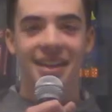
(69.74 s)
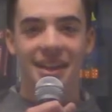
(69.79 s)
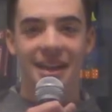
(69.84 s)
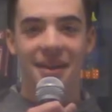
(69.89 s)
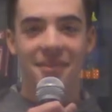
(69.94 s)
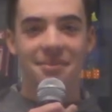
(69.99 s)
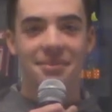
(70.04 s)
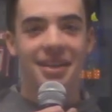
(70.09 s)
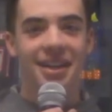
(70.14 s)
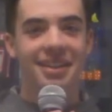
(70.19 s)

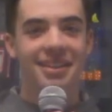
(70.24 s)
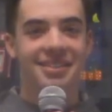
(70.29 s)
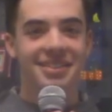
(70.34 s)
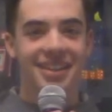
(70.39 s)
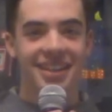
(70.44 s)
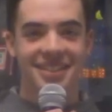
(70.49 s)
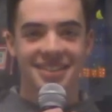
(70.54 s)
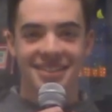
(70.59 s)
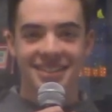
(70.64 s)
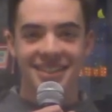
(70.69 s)
I'm Kyle
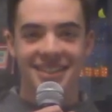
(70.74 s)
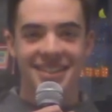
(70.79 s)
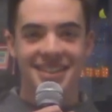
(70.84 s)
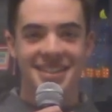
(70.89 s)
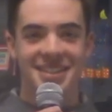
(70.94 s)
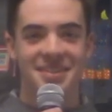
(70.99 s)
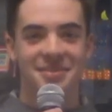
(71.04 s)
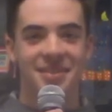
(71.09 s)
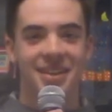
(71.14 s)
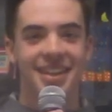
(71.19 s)
Tenza. This
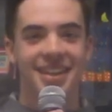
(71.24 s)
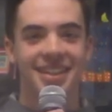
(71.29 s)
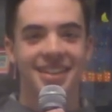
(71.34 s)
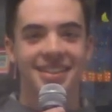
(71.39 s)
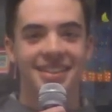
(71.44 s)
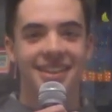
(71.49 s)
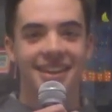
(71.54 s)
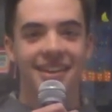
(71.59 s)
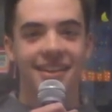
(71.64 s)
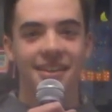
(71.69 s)
is my hidden
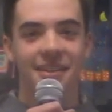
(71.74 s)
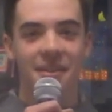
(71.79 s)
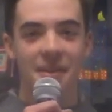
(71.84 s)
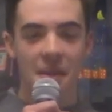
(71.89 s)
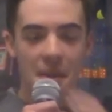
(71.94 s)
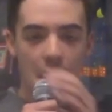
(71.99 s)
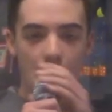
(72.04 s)
talent.